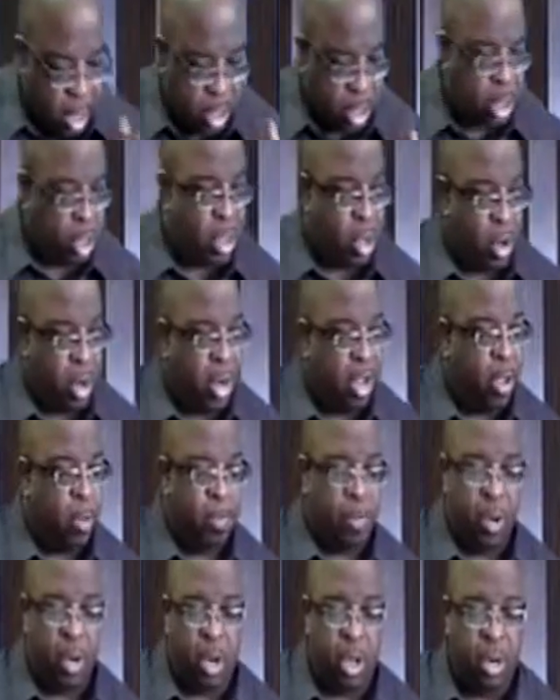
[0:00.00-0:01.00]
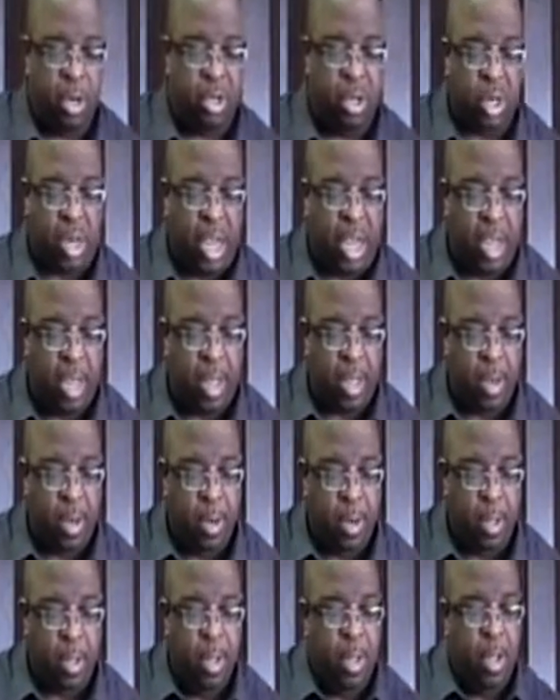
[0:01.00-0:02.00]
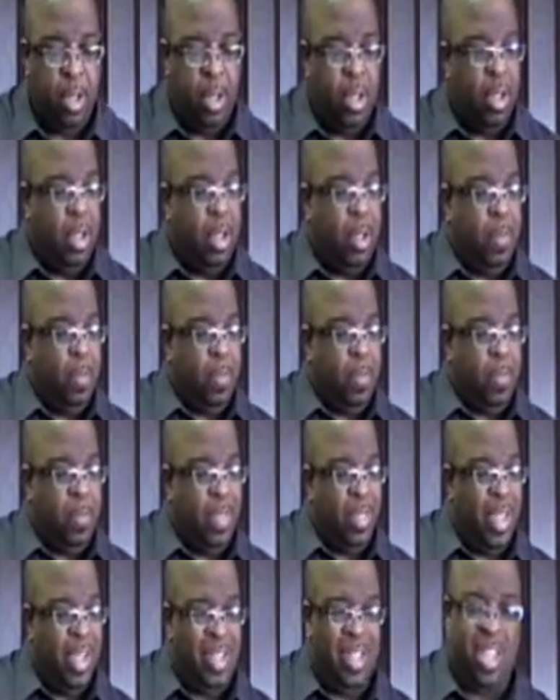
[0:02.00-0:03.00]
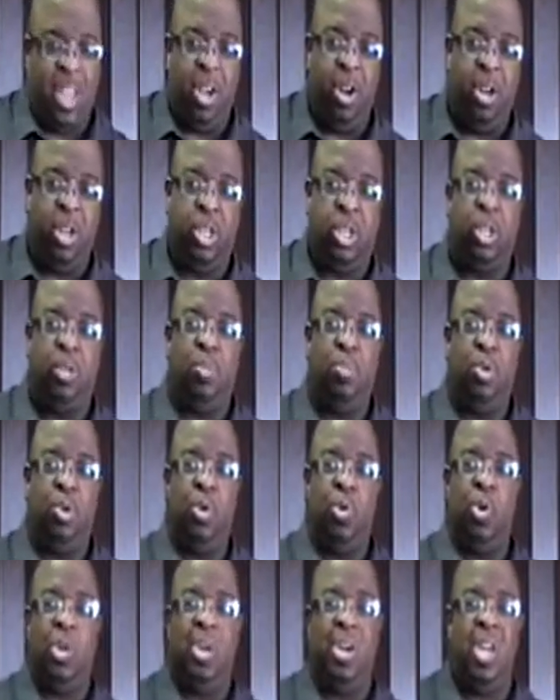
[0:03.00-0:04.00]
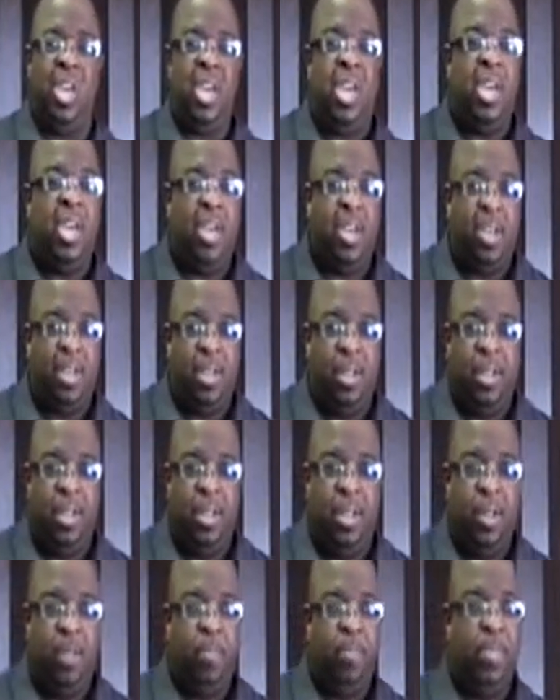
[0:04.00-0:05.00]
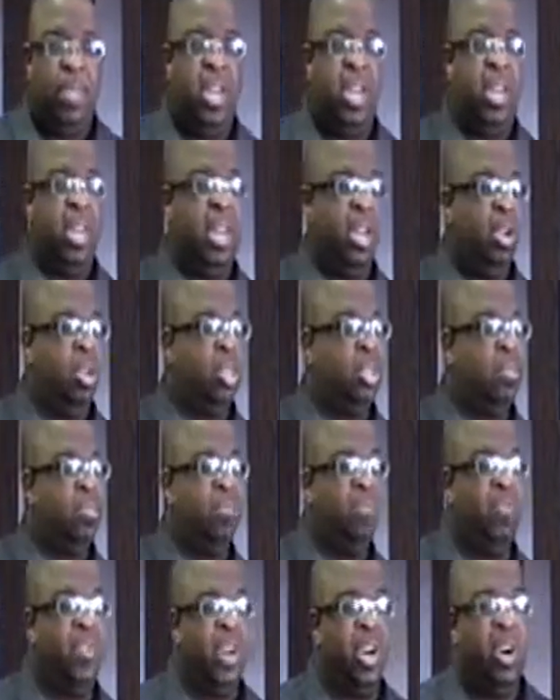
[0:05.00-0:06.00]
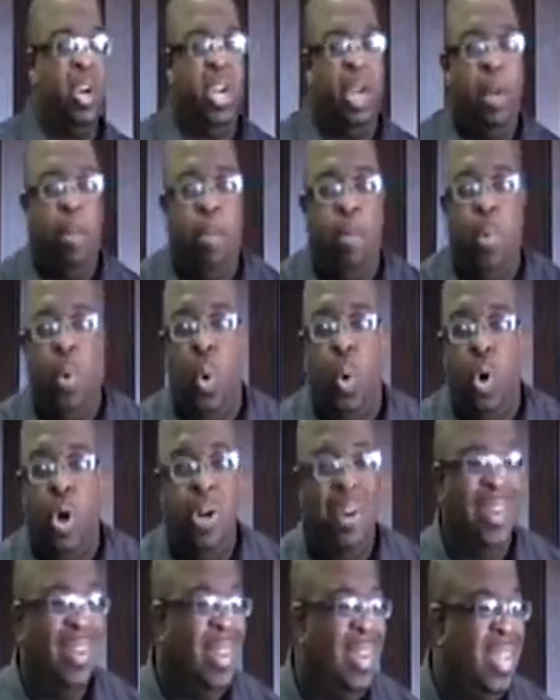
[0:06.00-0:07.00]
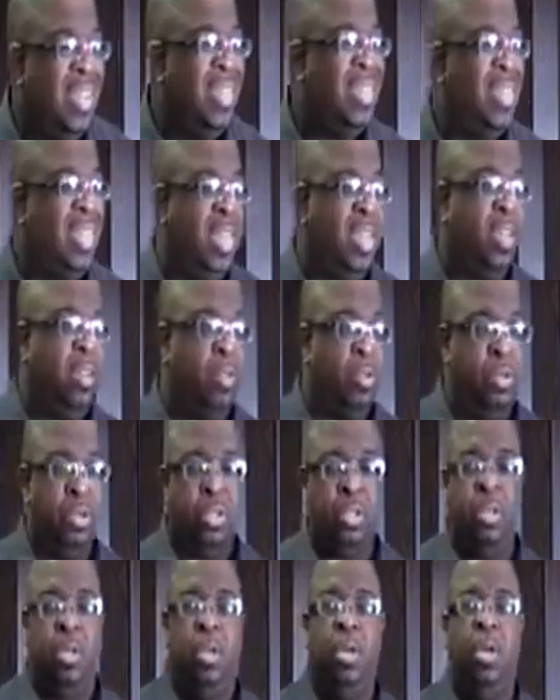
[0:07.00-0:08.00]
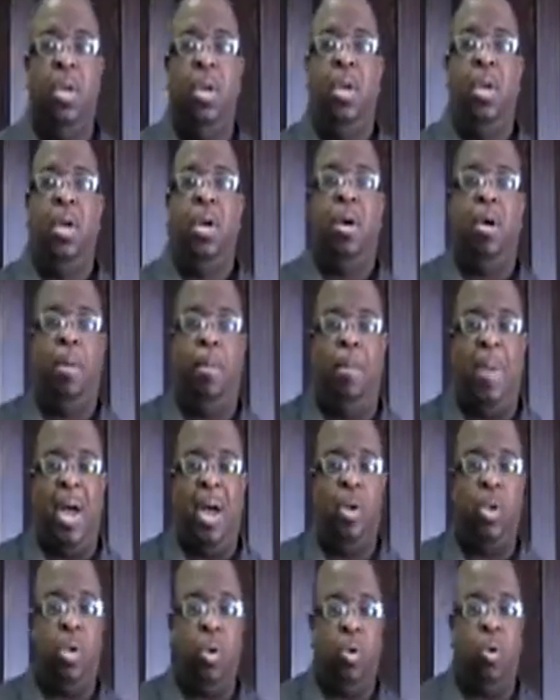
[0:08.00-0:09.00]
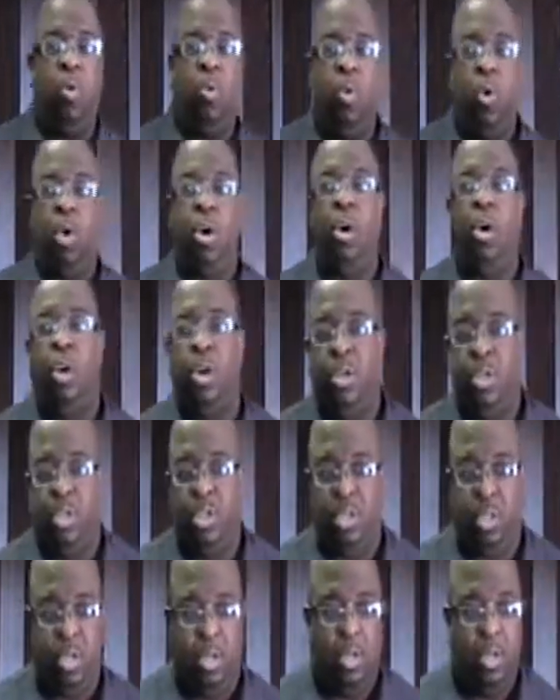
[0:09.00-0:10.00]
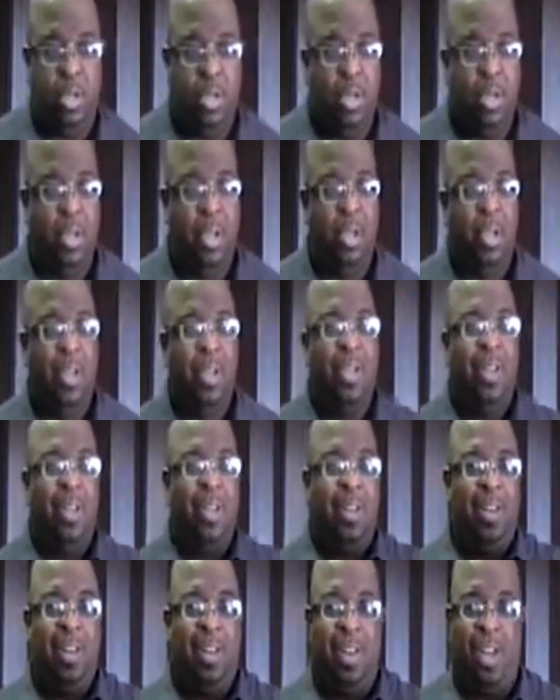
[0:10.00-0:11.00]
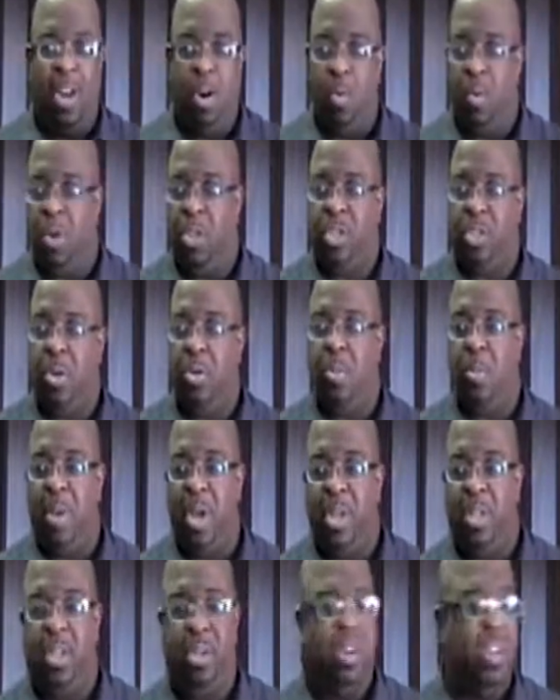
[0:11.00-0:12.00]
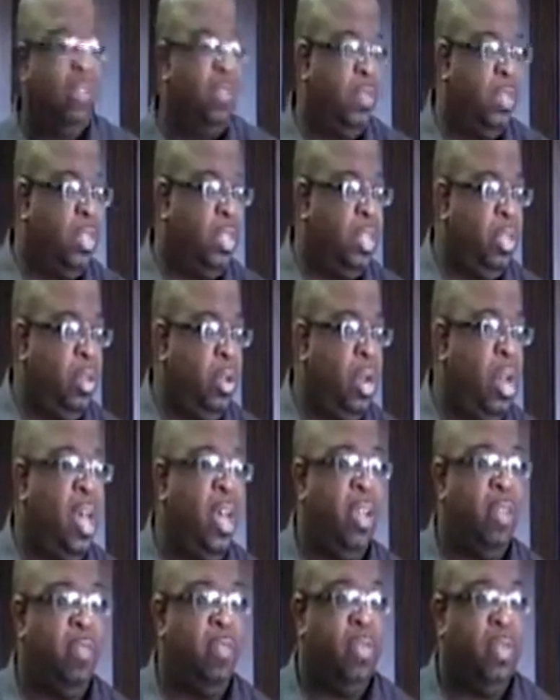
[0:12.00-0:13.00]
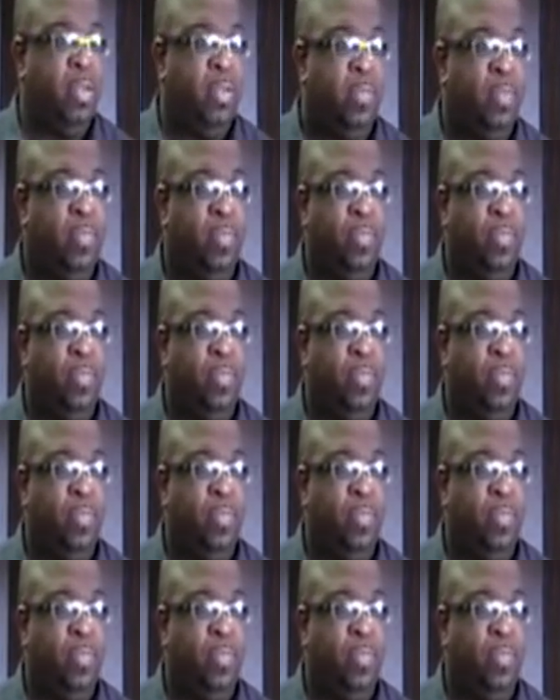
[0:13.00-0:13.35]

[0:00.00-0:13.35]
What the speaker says: because it's going to help you to understand that there is some unique and there are some very important details about your words that are what's going to make the difference in your life.